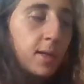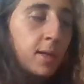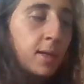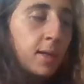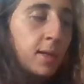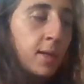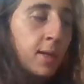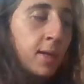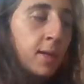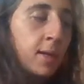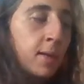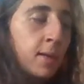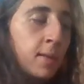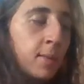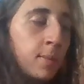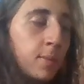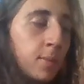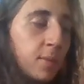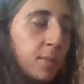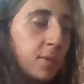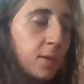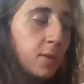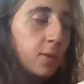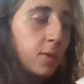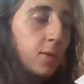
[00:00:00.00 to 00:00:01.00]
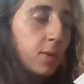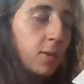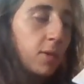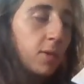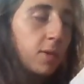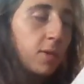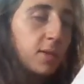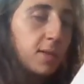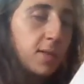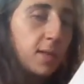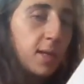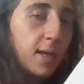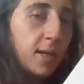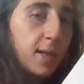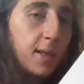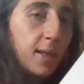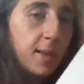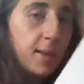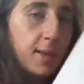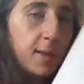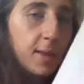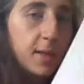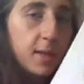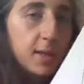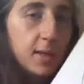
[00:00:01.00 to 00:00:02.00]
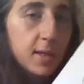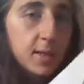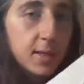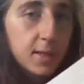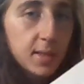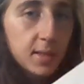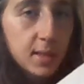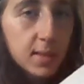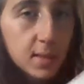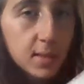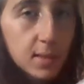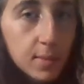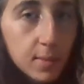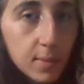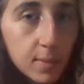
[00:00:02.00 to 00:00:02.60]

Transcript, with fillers: and then, so it looks like this.